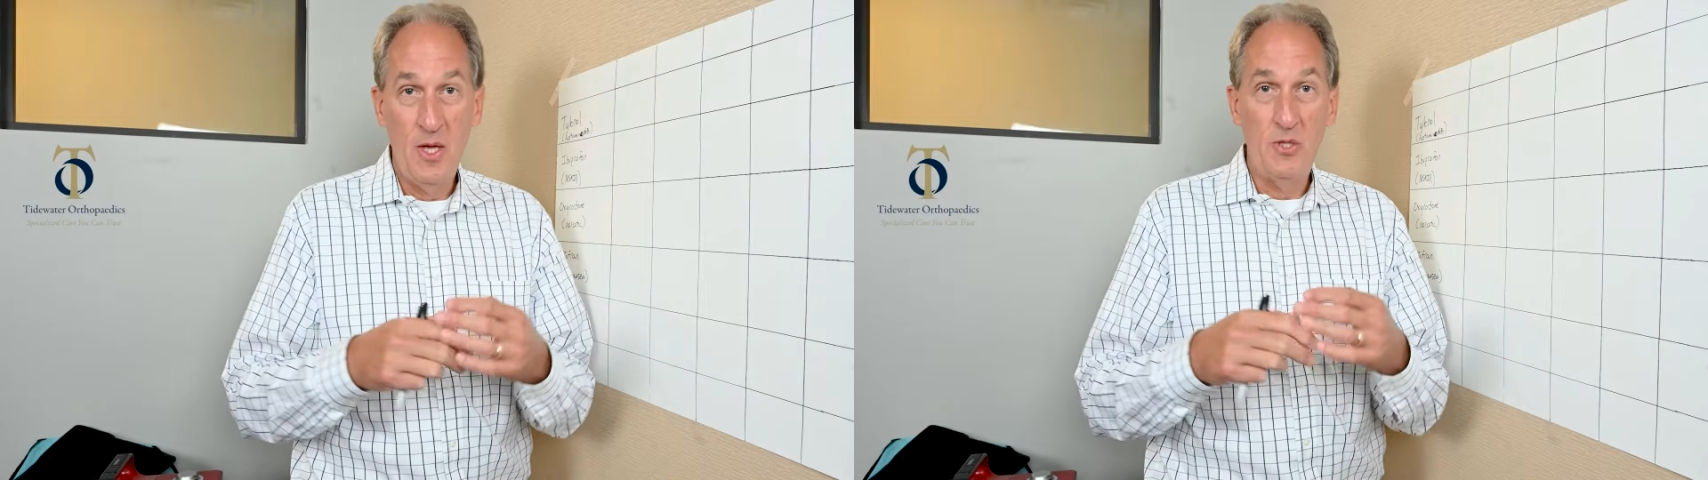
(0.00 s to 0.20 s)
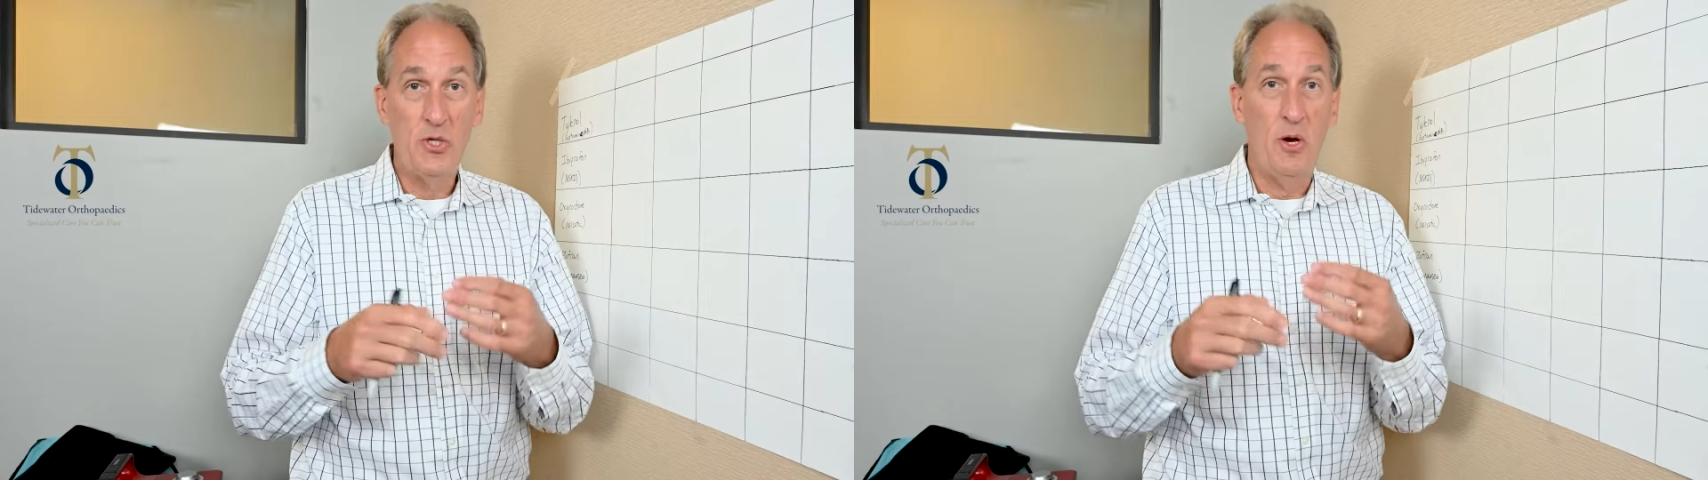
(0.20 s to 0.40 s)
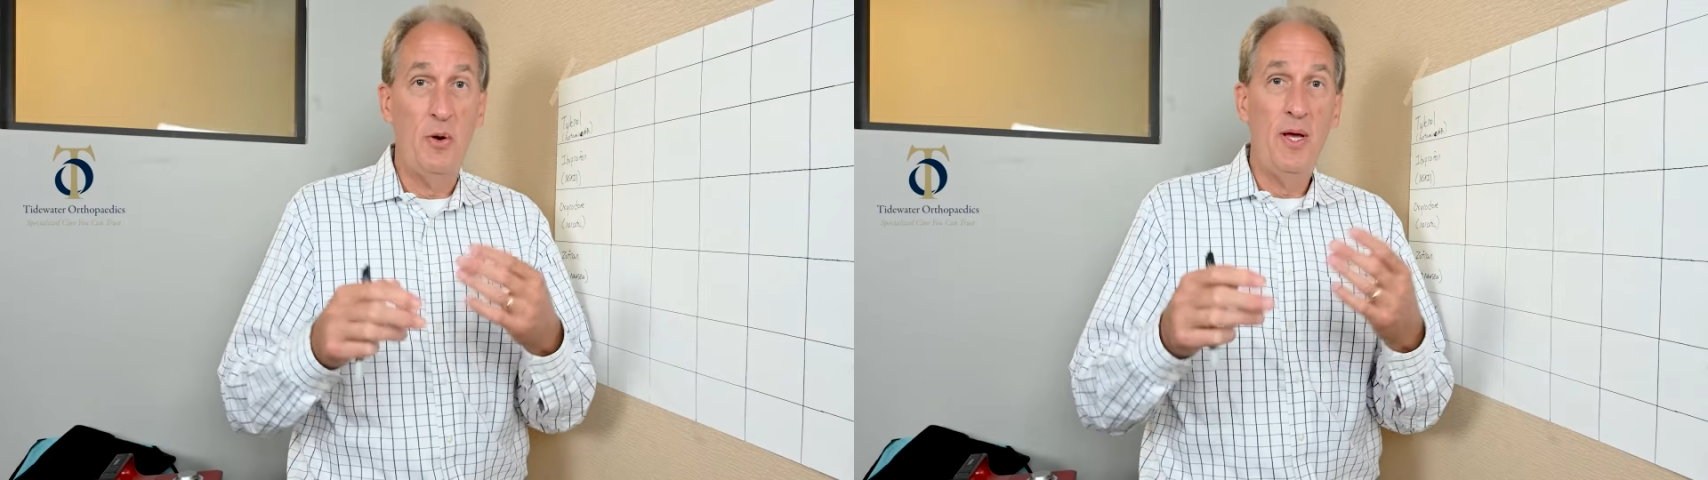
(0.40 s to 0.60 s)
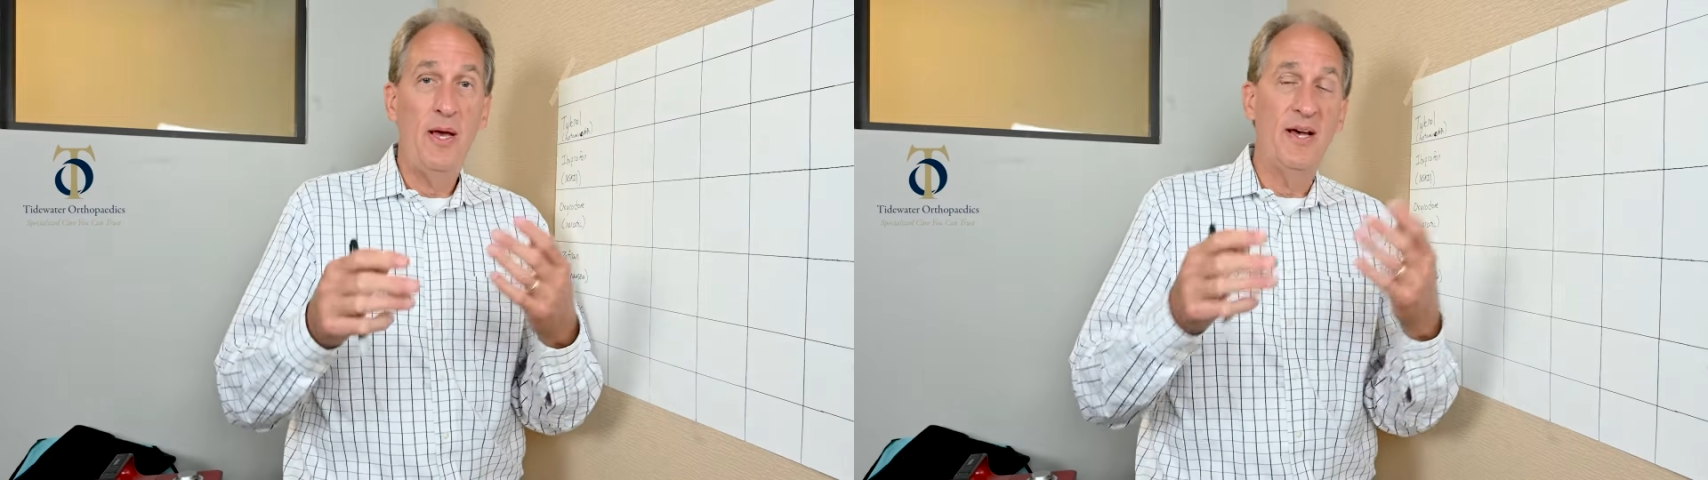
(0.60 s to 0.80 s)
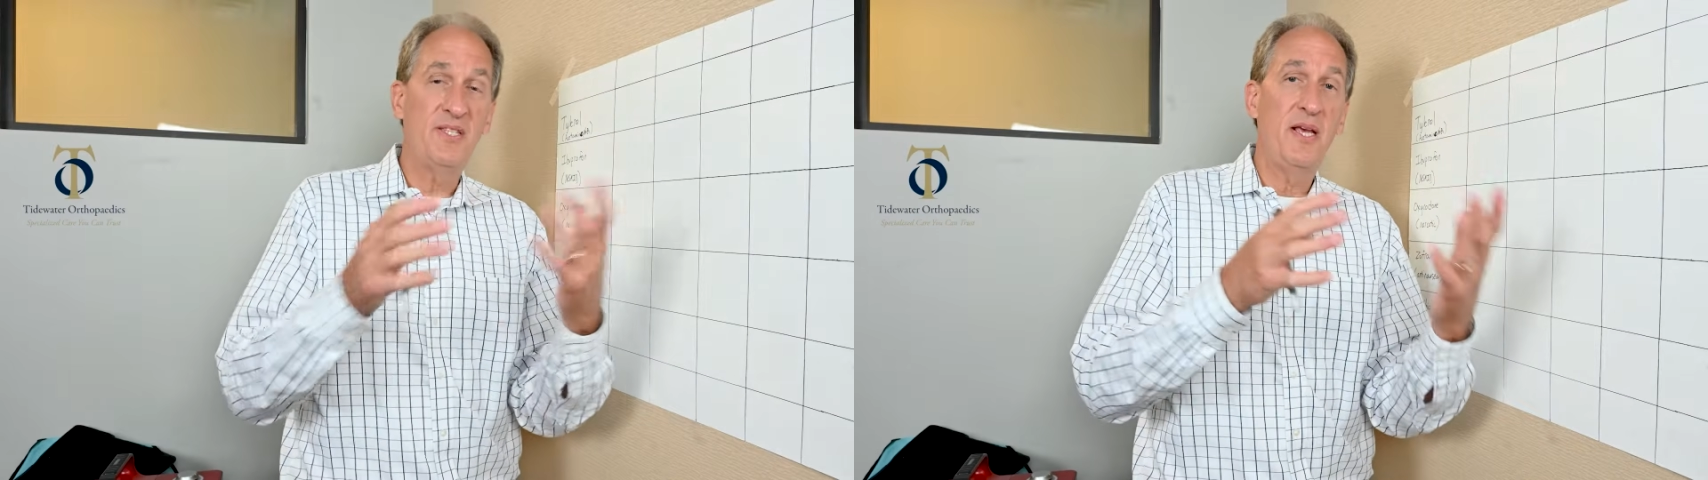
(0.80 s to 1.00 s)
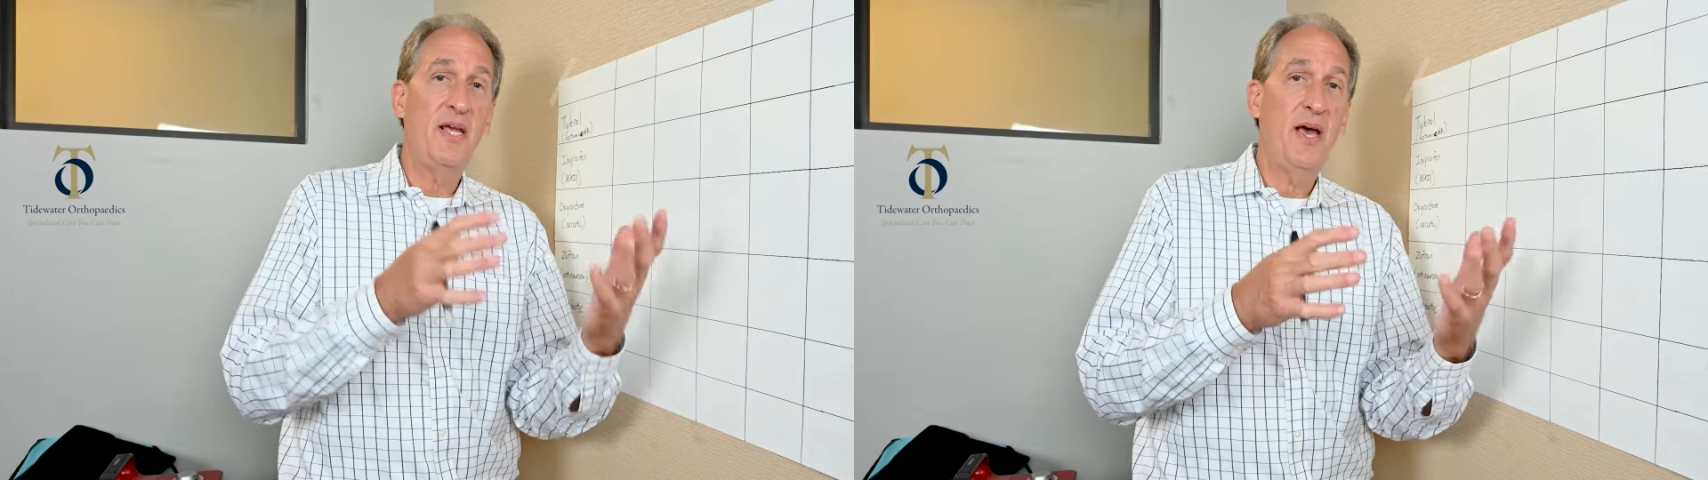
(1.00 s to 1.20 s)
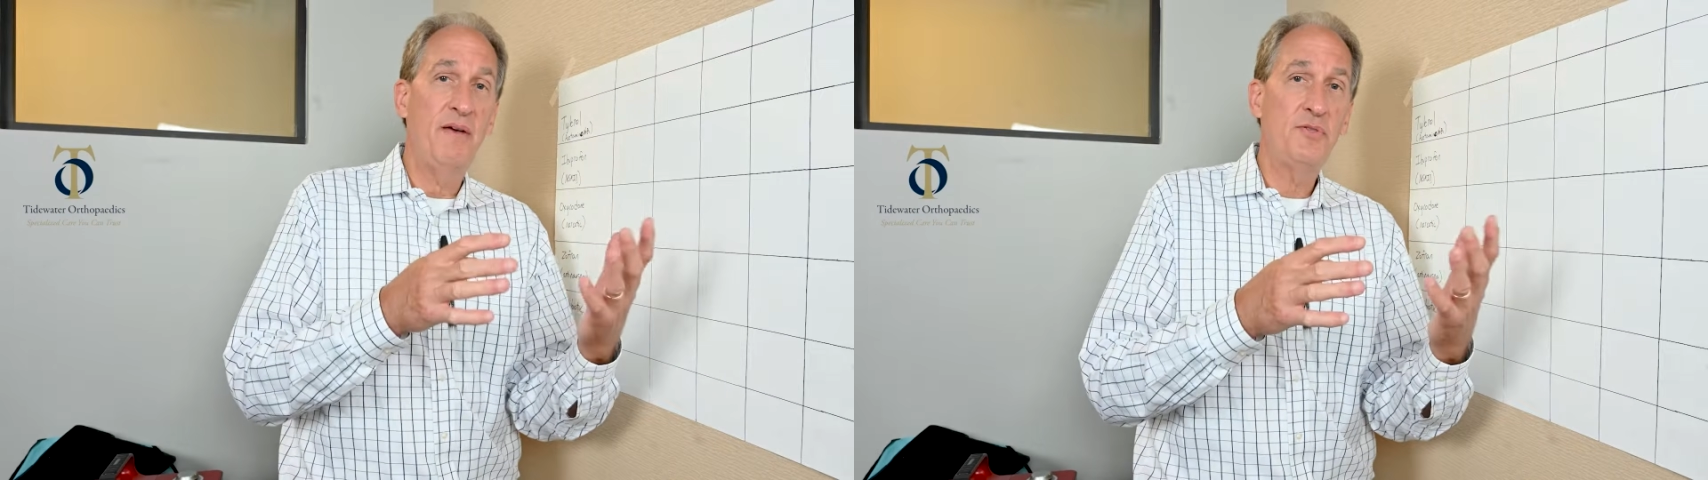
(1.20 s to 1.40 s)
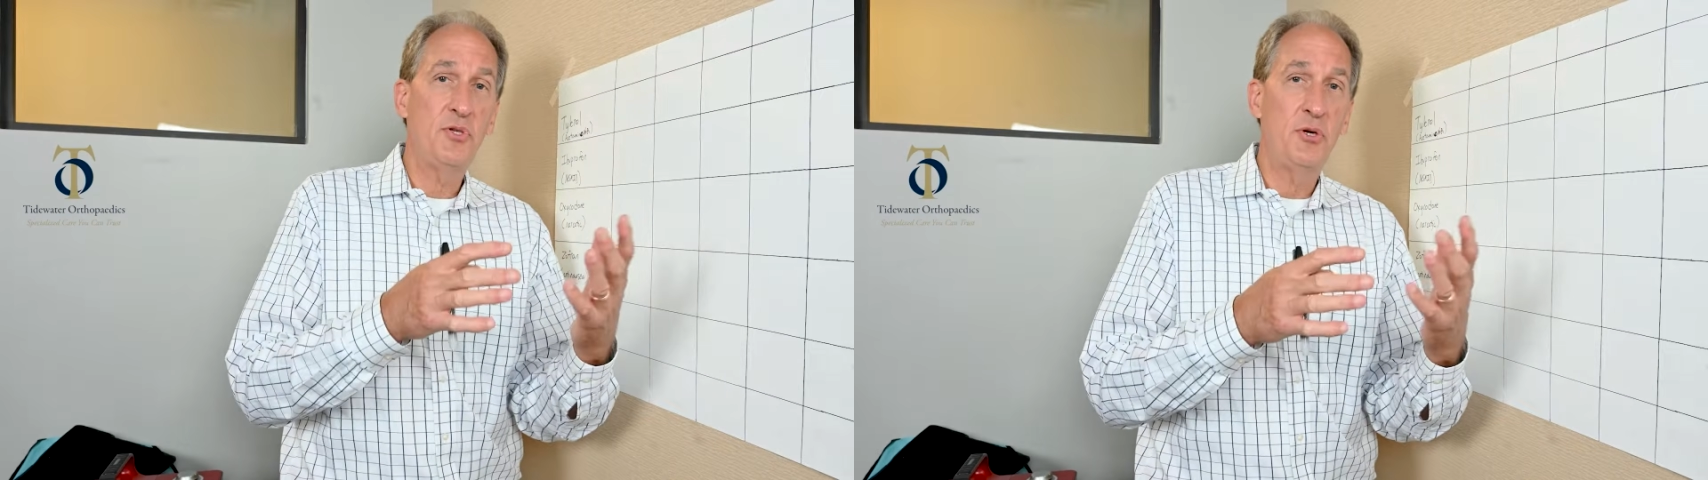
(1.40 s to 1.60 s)
So let's say you
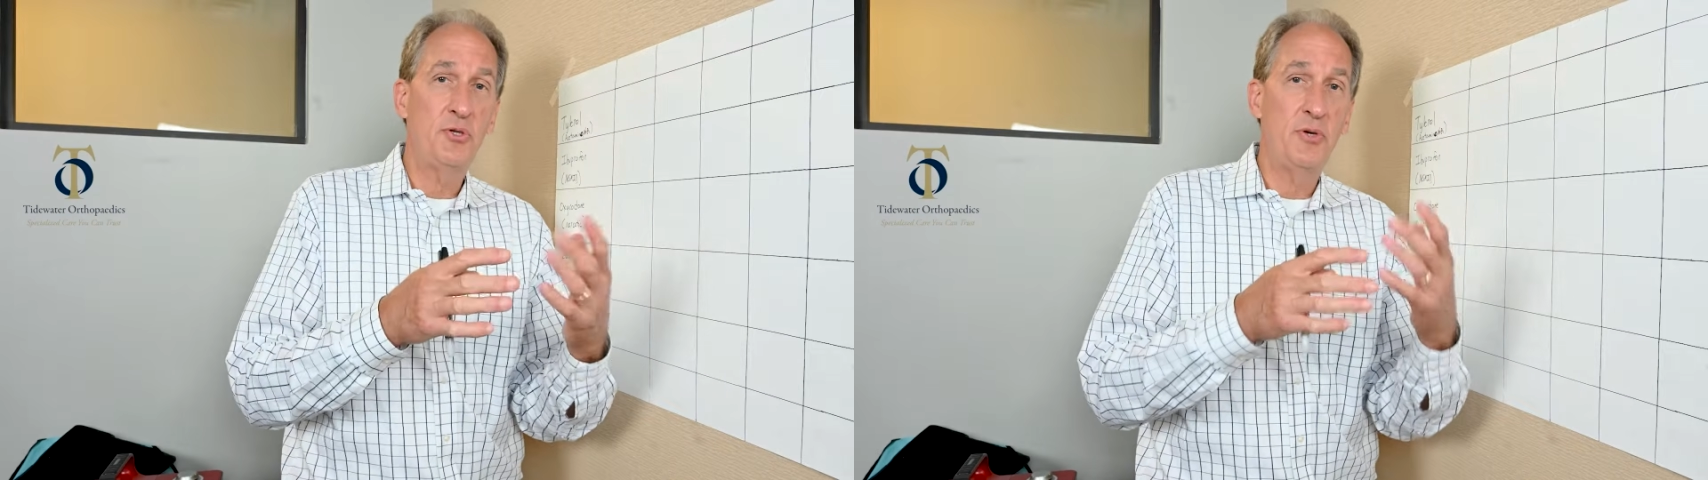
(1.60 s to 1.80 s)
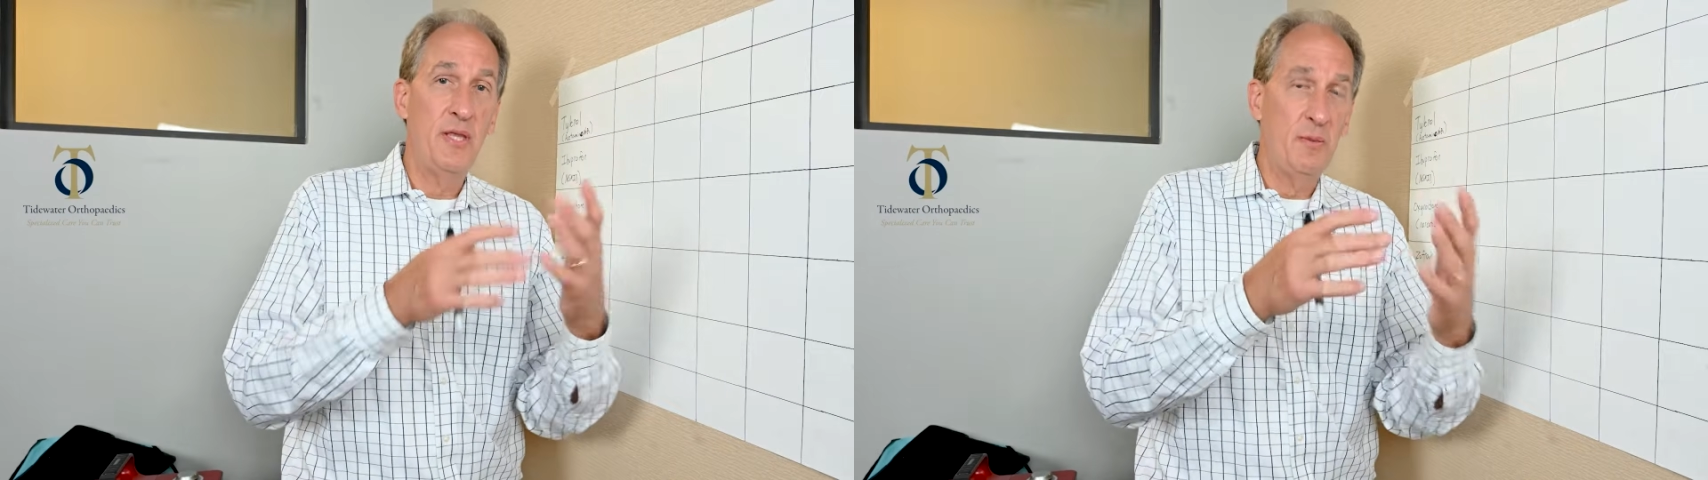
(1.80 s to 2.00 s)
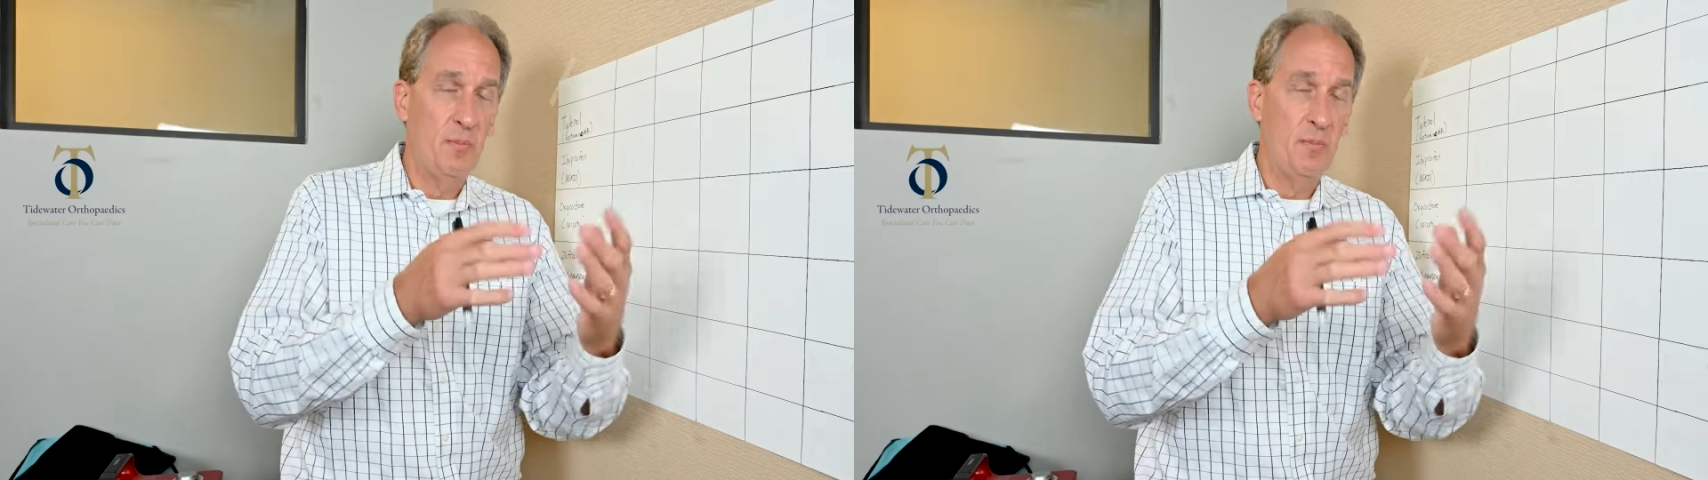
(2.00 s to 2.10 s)
have surgery in the